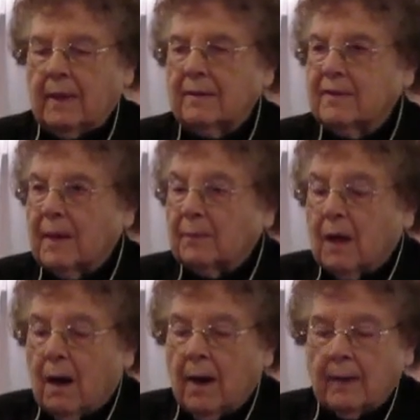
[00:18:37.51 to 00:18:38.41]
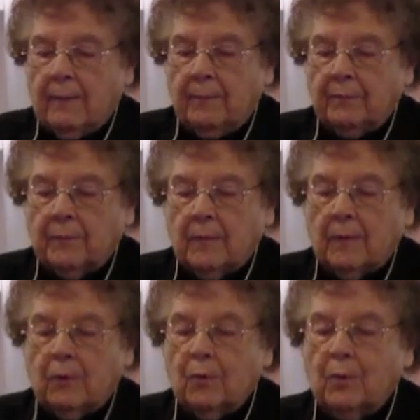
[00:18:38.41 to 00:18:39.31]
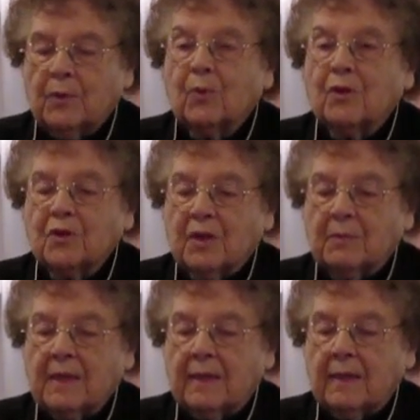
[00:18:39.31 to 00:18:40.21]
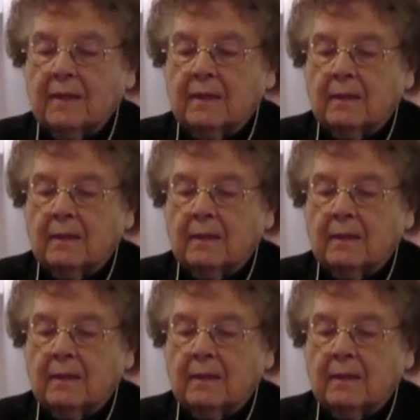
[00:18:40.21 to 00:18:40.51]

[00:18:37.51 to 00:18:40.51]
except God who was worshipped in it.